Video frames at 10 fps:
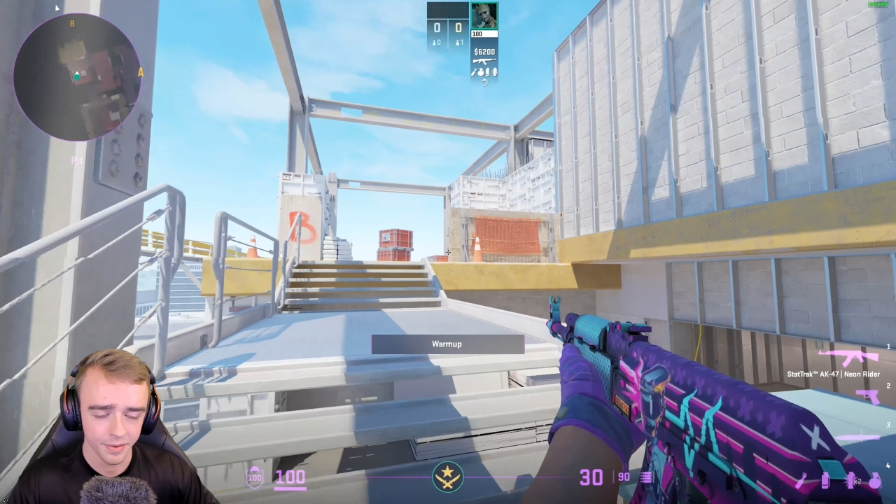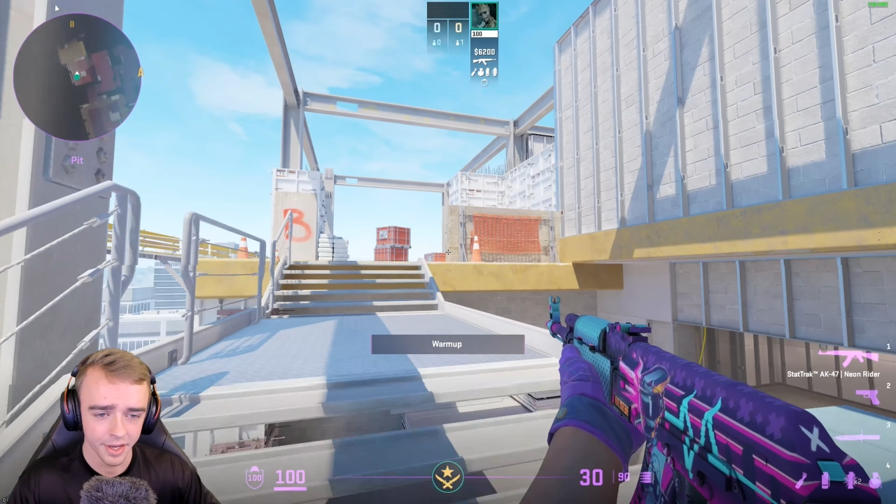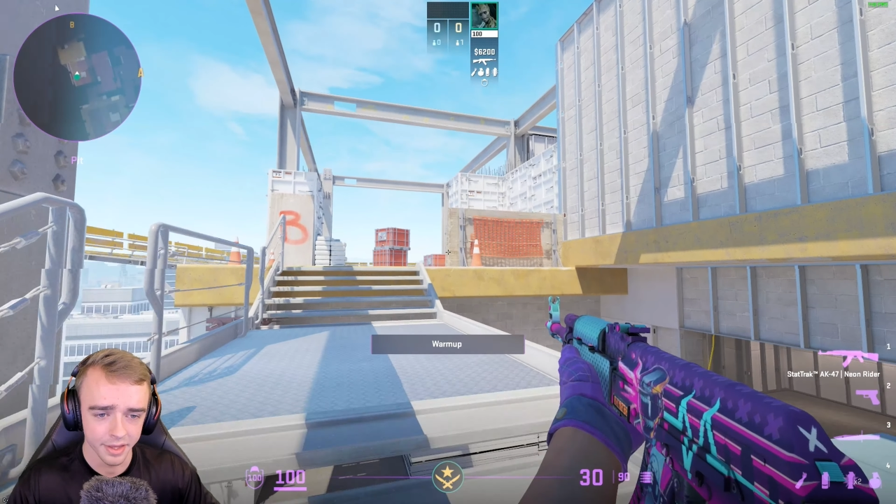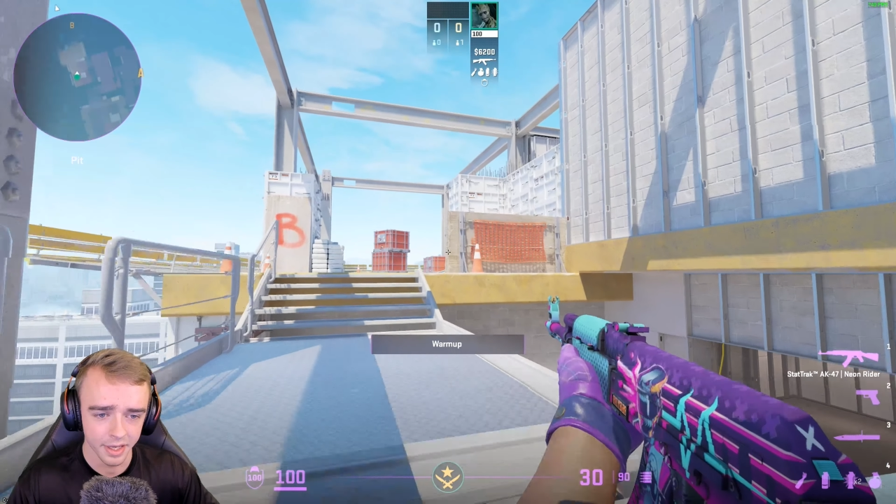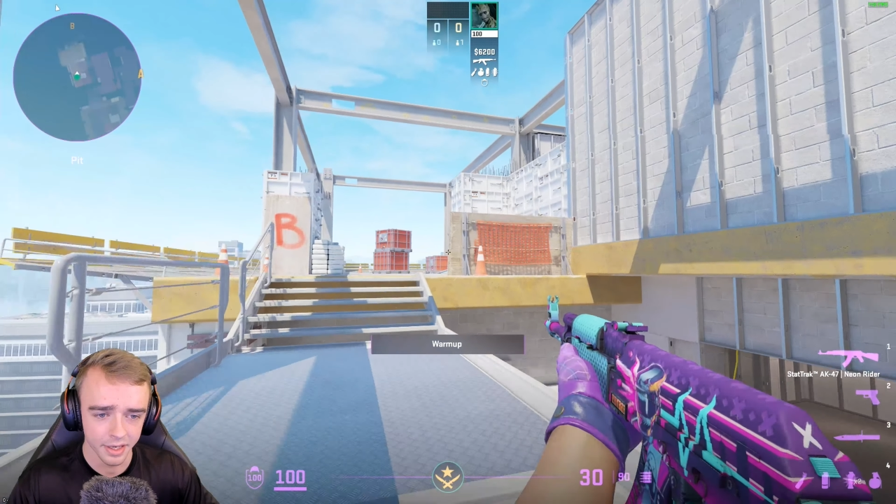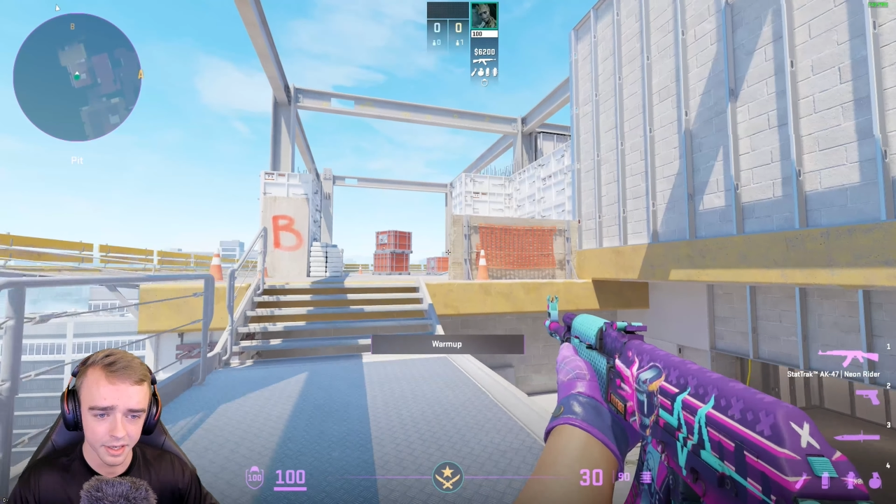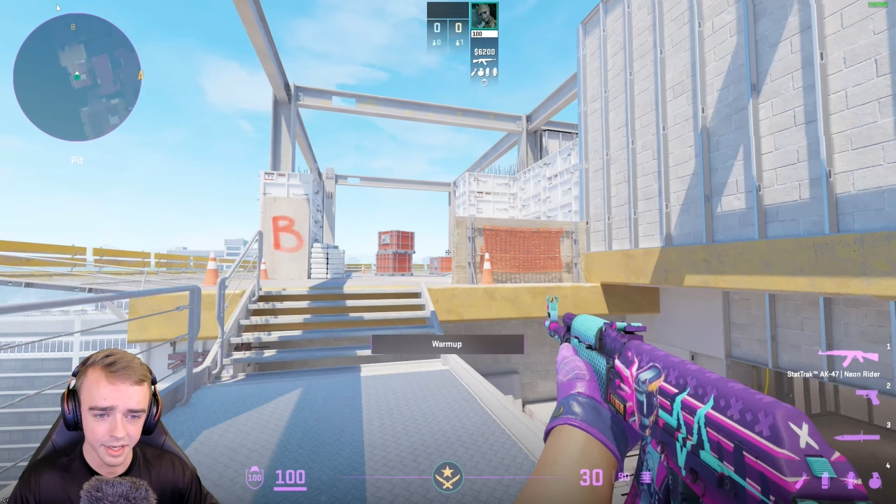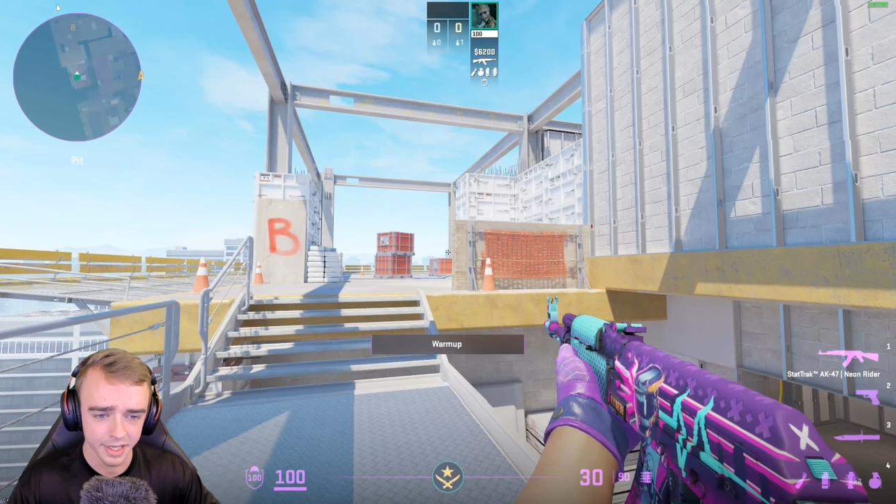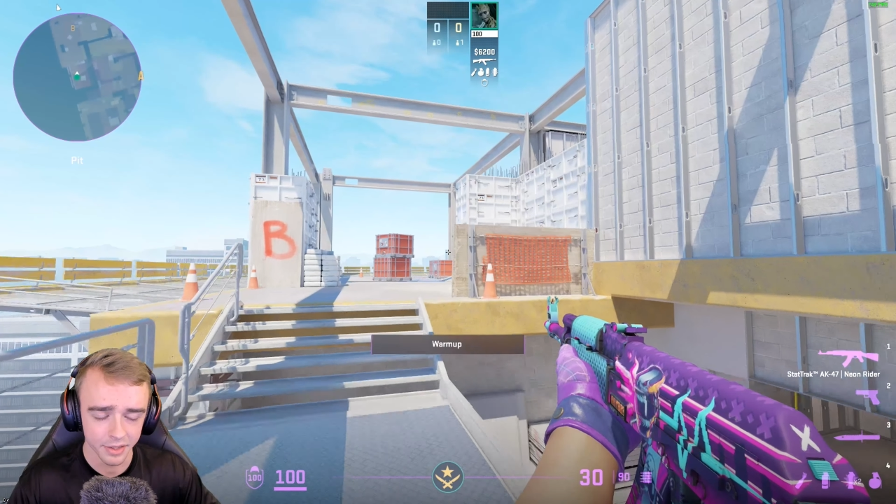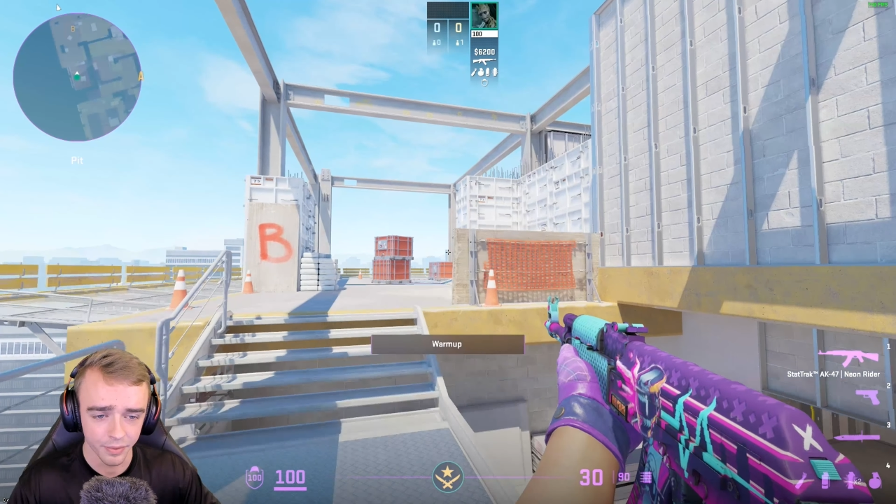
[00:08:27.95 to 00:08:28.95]
and then
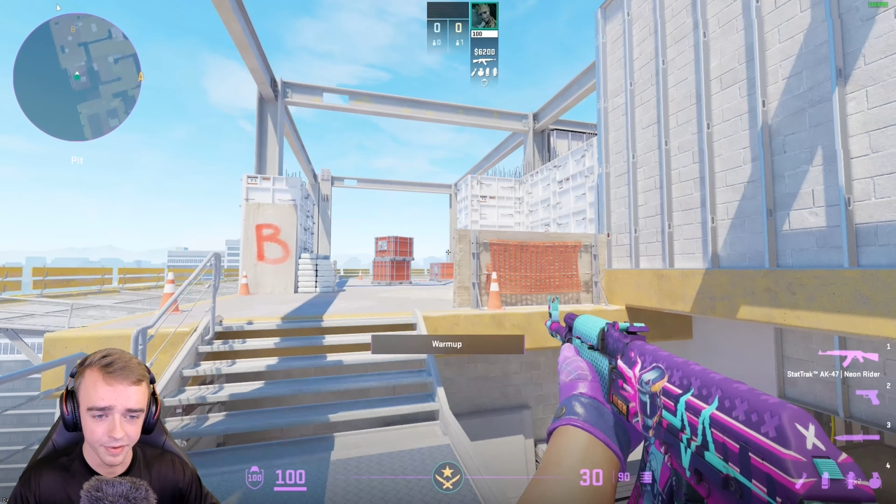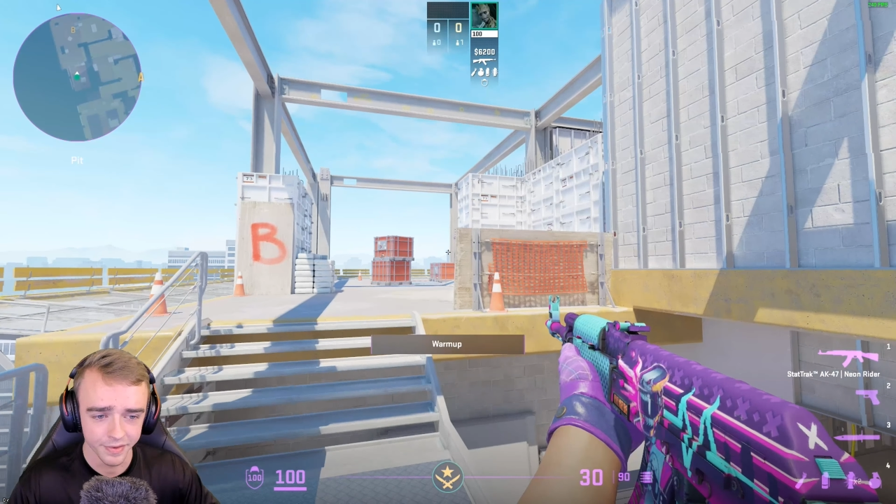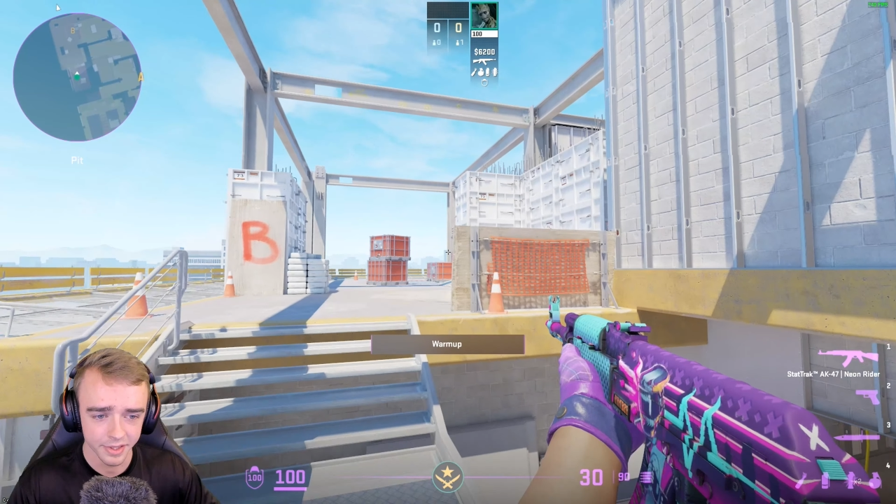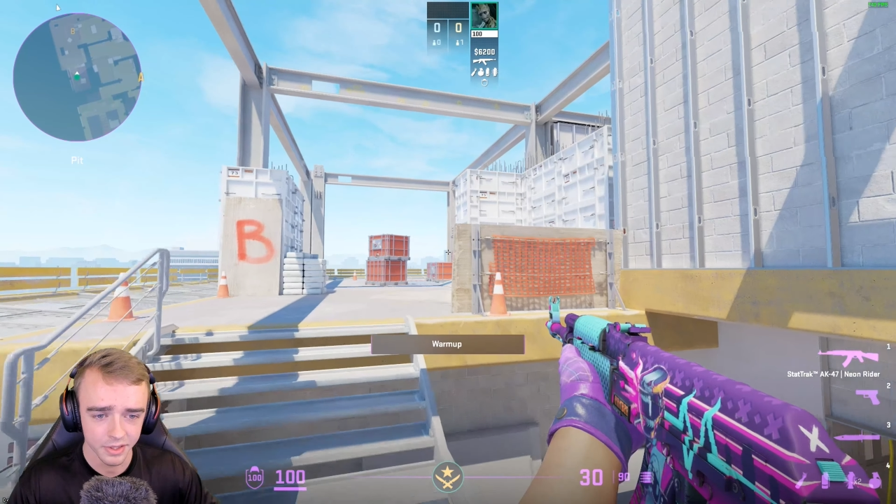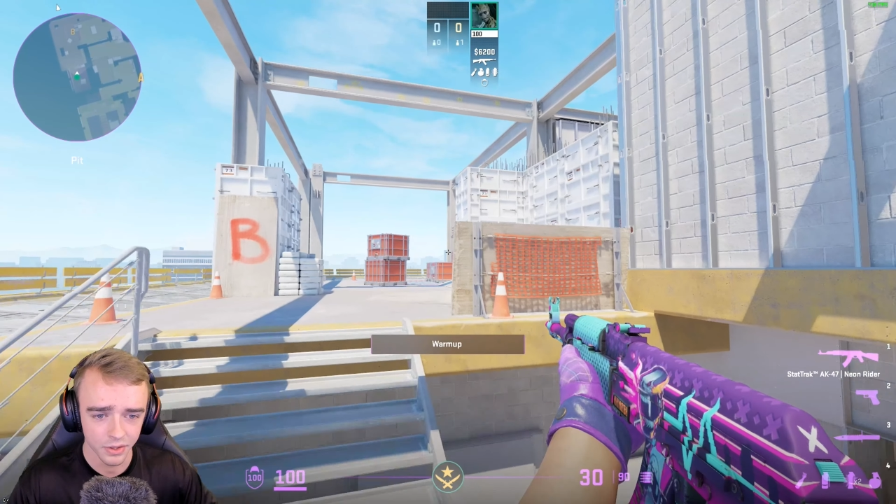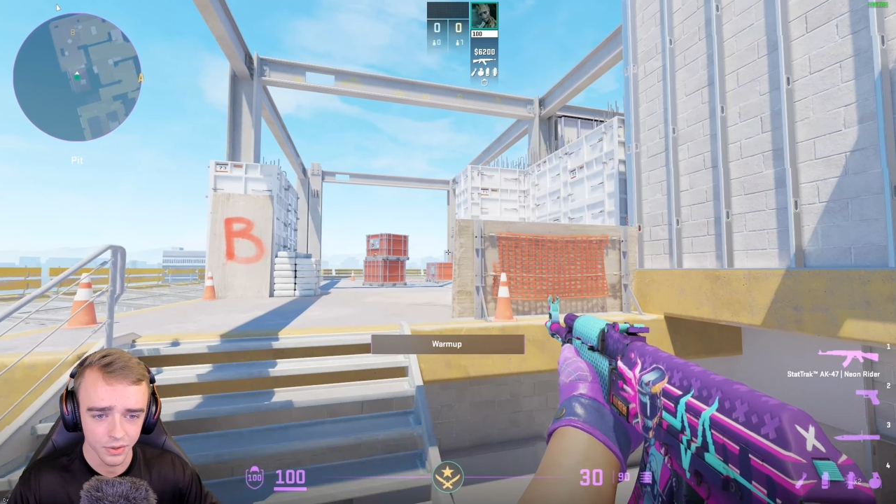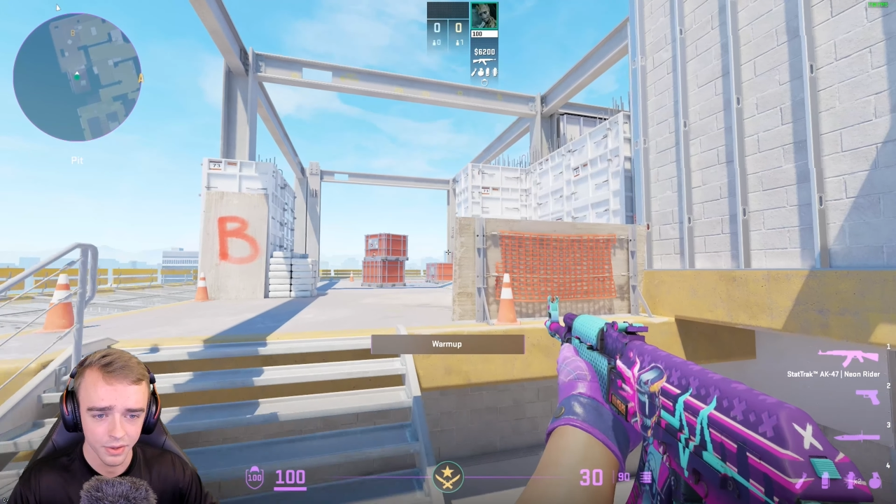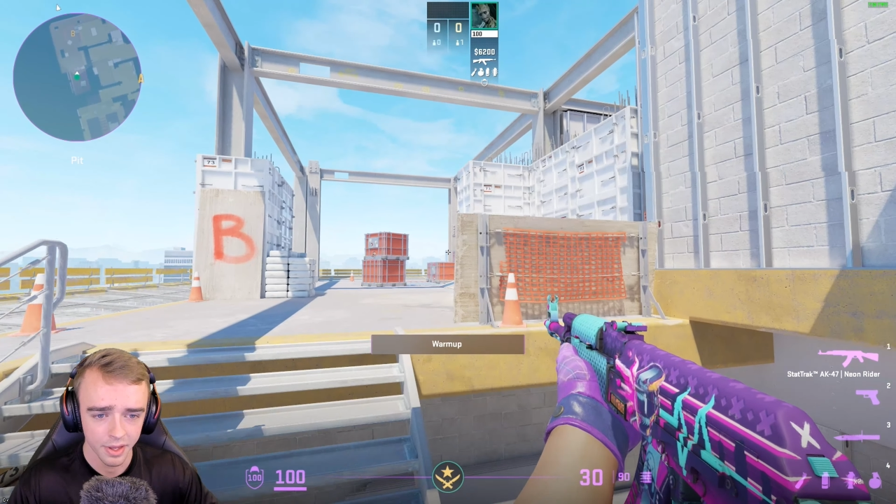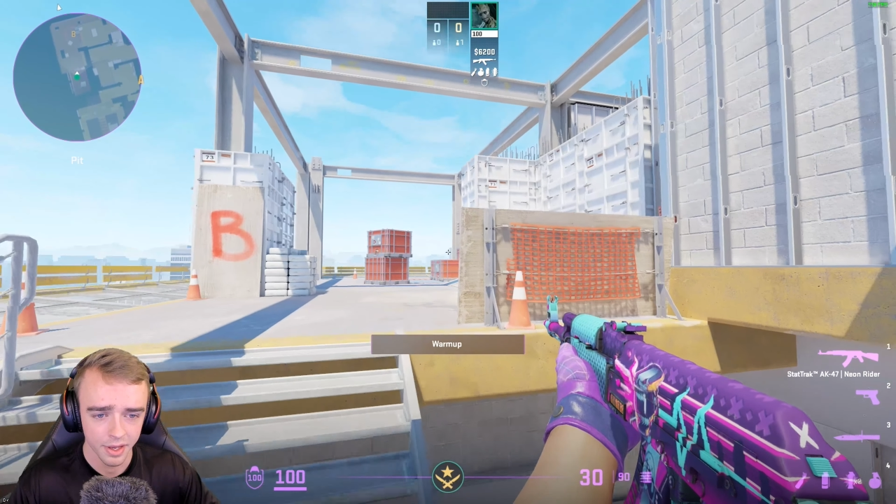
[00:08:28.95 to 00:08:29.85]
it's a 1v2,